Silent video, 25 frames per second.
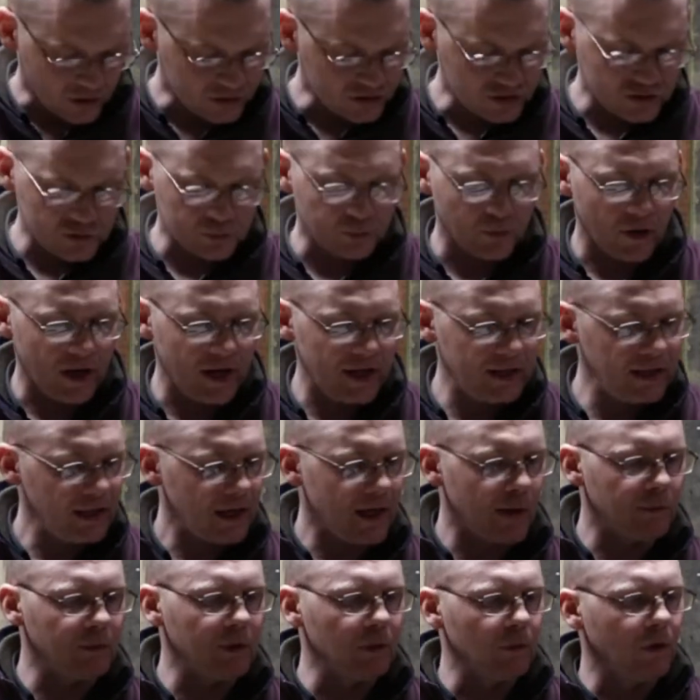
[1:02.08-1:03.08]
spray
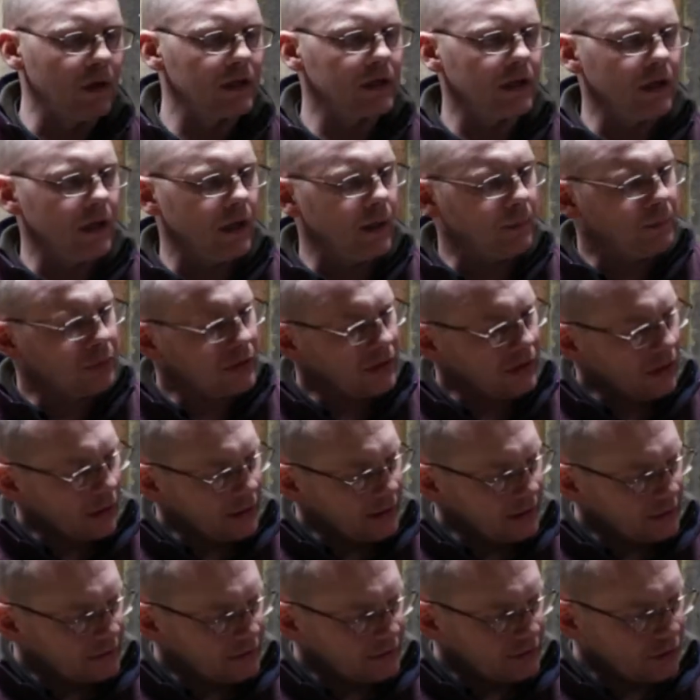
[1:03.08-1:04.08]
and we want to apply
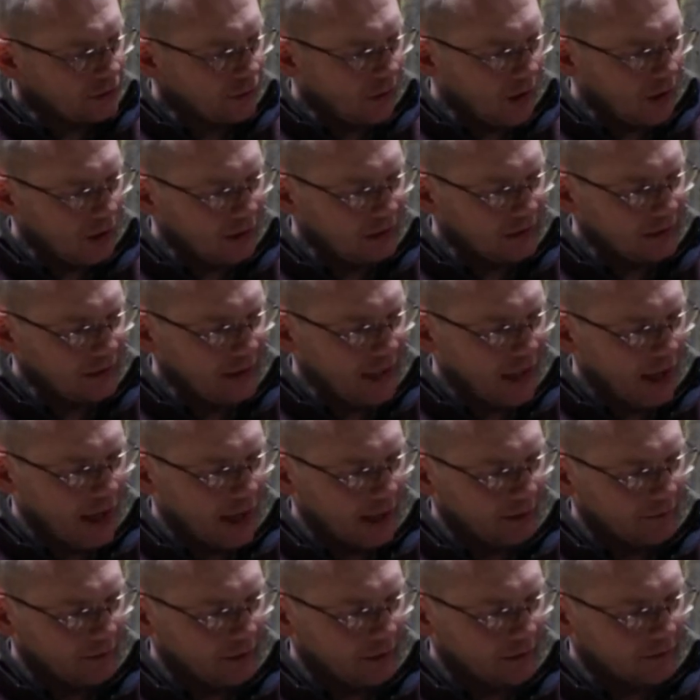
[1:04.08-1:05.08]
it to all the
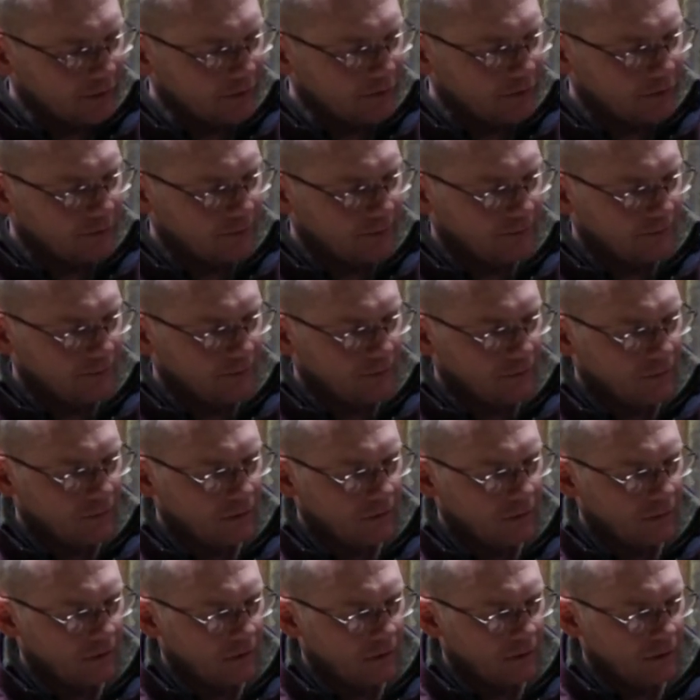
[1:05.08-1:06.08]
areas
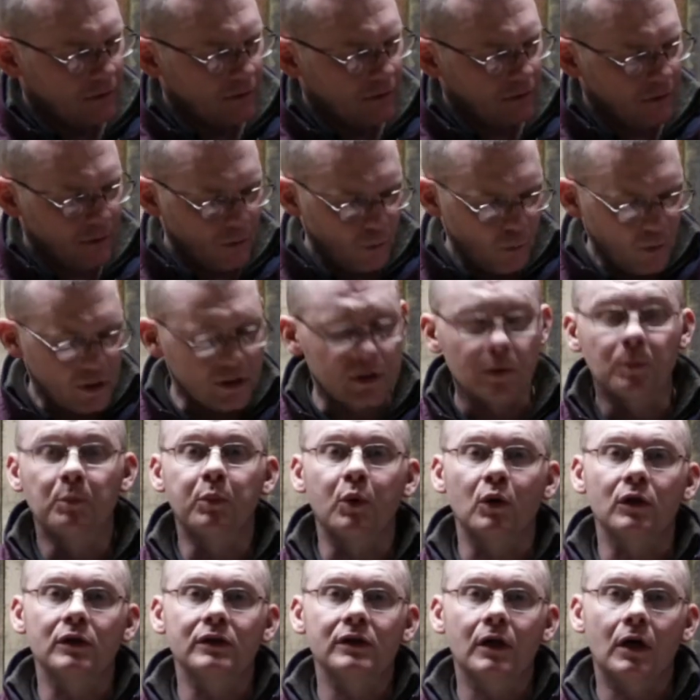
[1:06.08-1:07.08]
where the
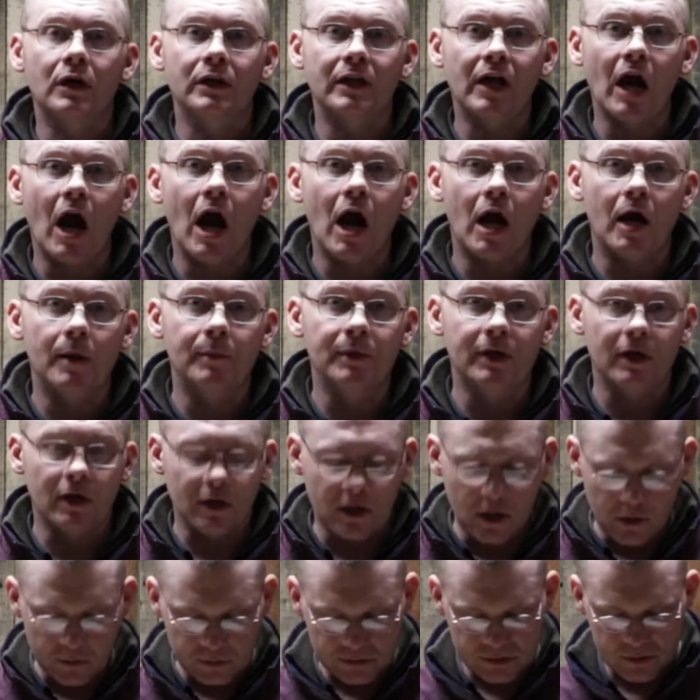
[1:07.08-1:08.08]
burnt on carbon are
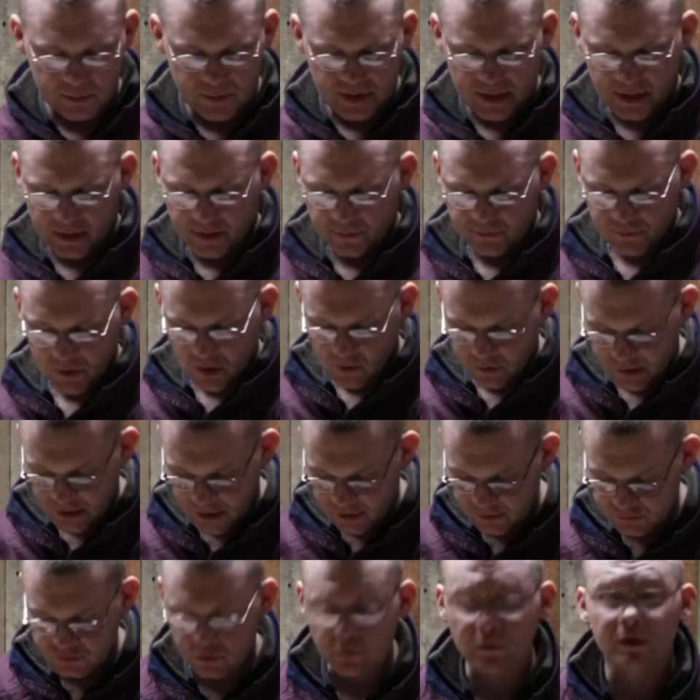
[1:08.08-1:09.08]
going to be. Okay,
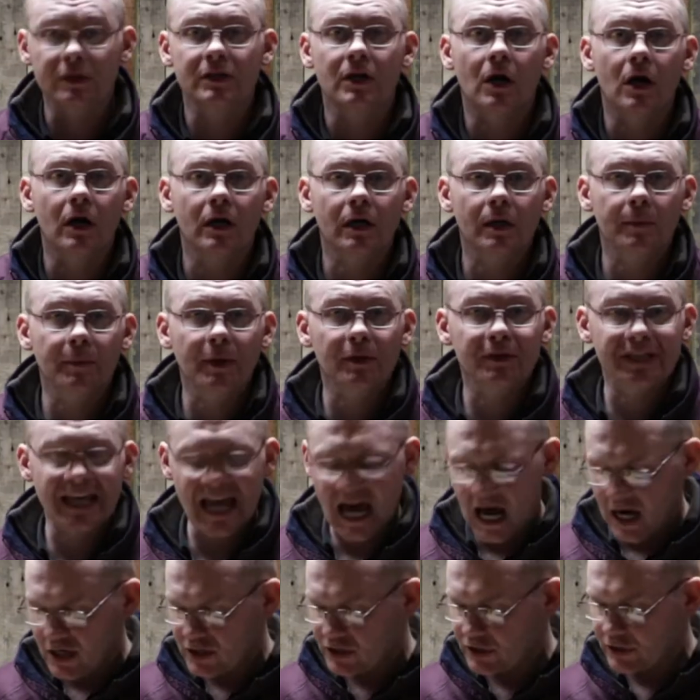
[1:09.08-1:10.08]
so we're talking about the
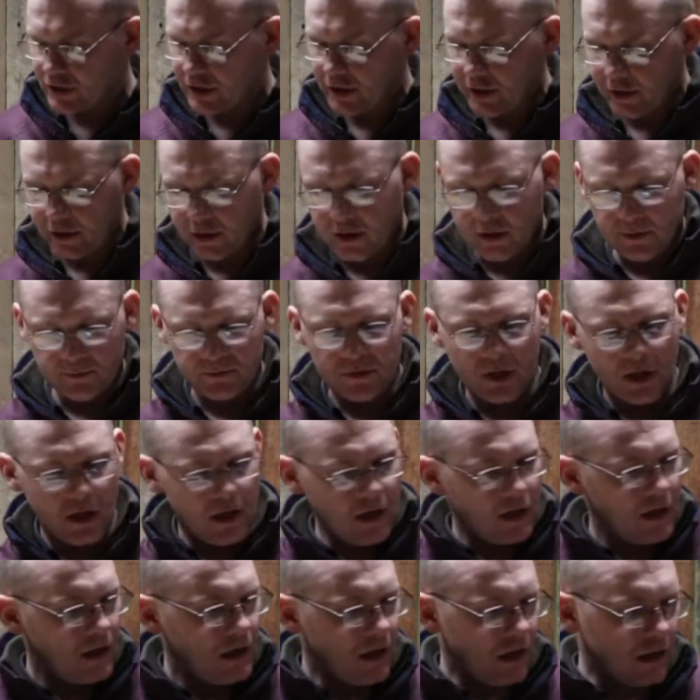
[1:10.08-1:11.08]
action here
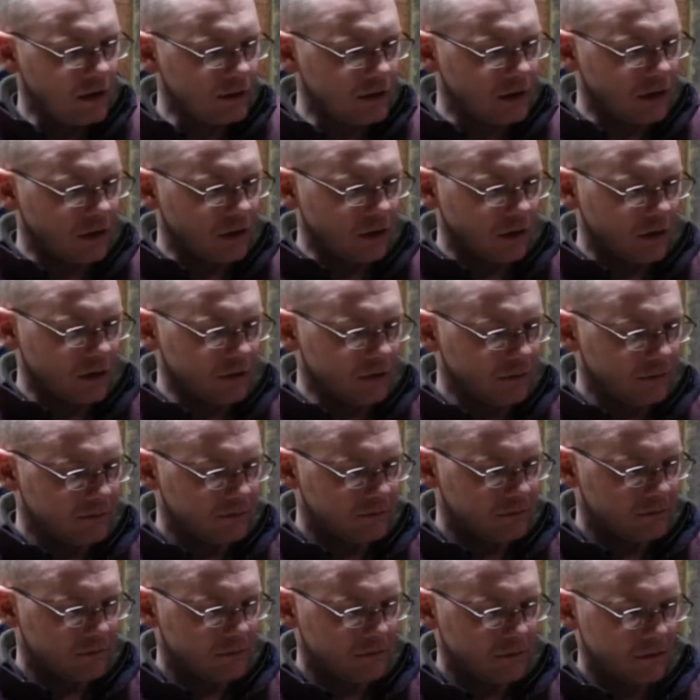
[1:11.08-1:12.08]
on the gun,
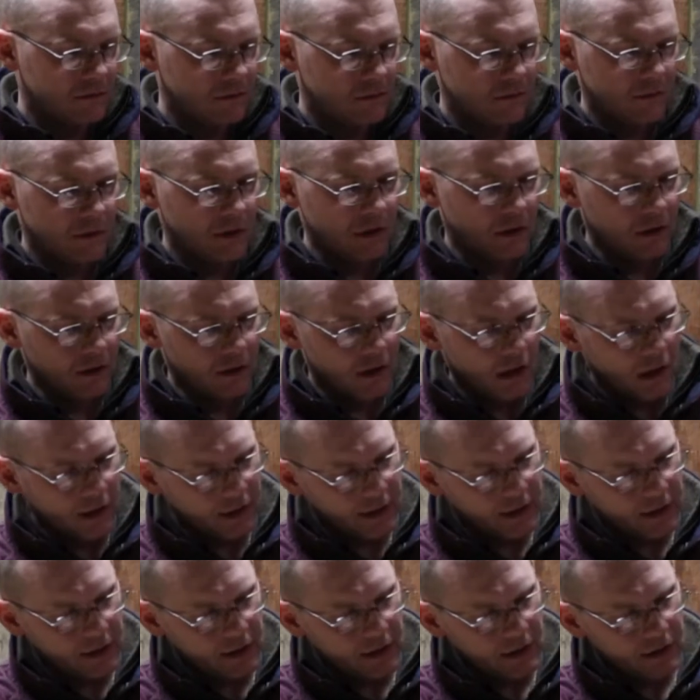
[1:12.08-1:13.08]
along
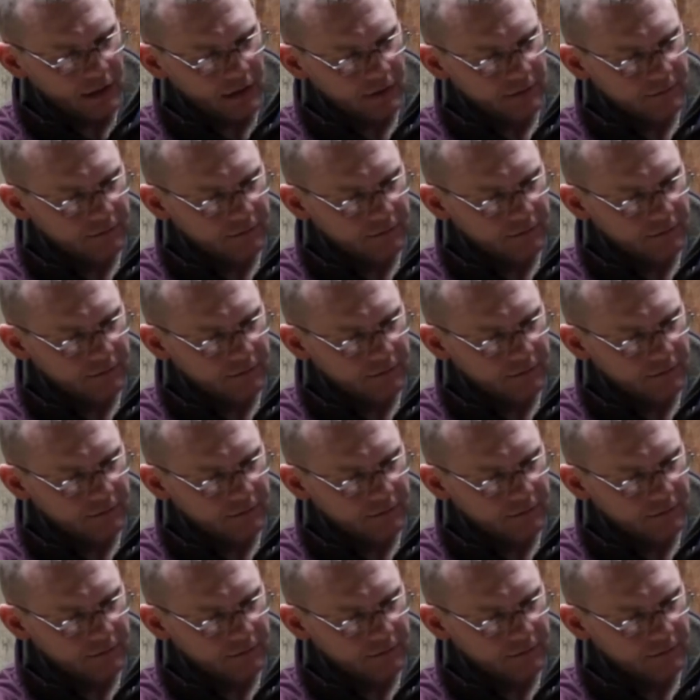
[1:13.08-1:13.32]
here,